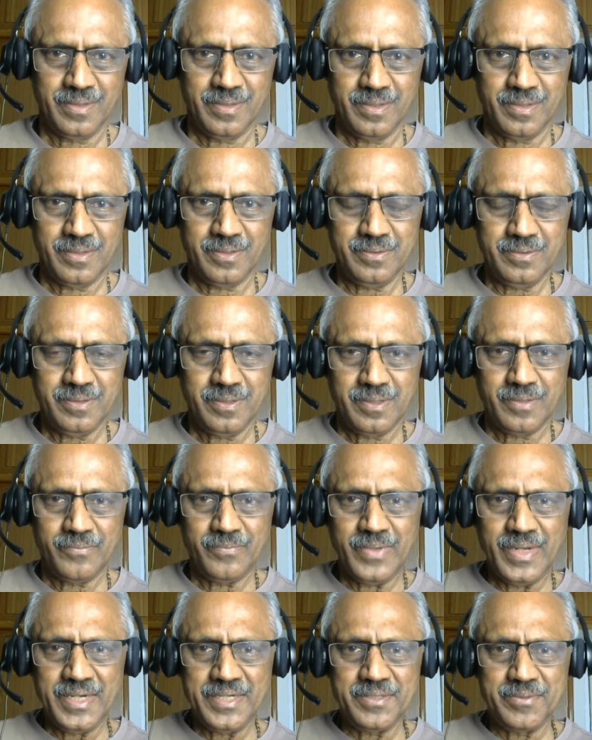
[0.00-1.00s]
Huh?
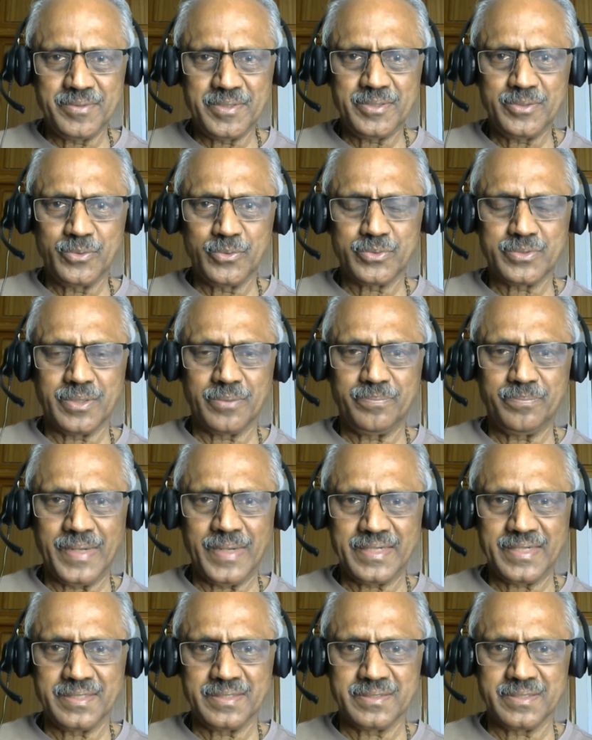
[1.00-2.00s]
Where did we use the
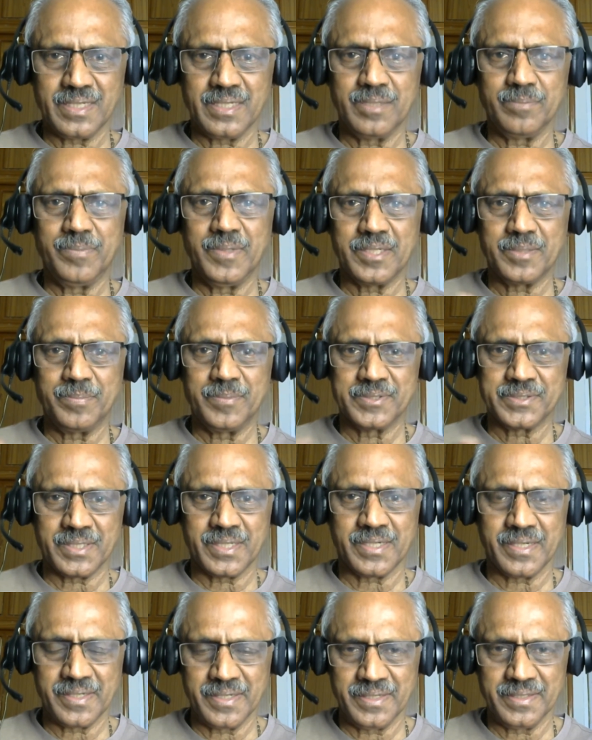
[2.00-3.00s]
fact it's a Lebesgue measure
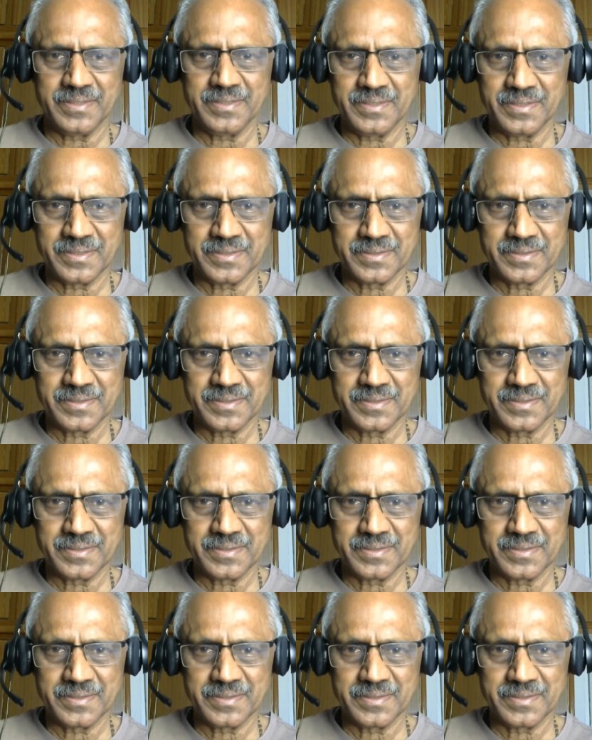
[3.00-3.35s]
or anything?